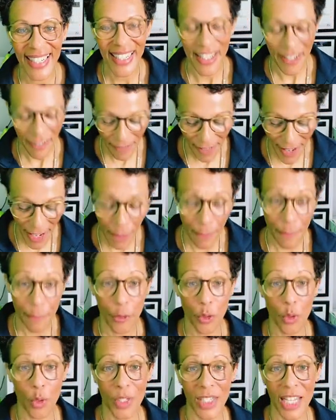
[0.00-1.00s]
You failed
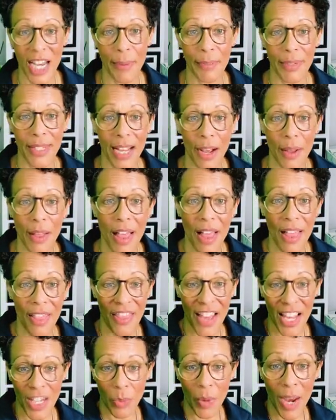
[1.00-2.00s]
four times now.
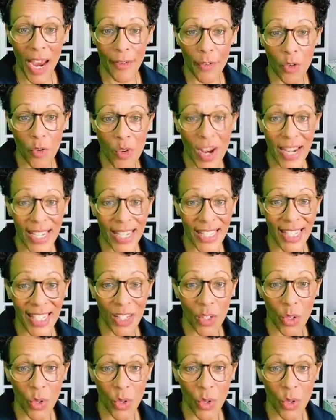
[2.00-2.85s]
That's why I've created this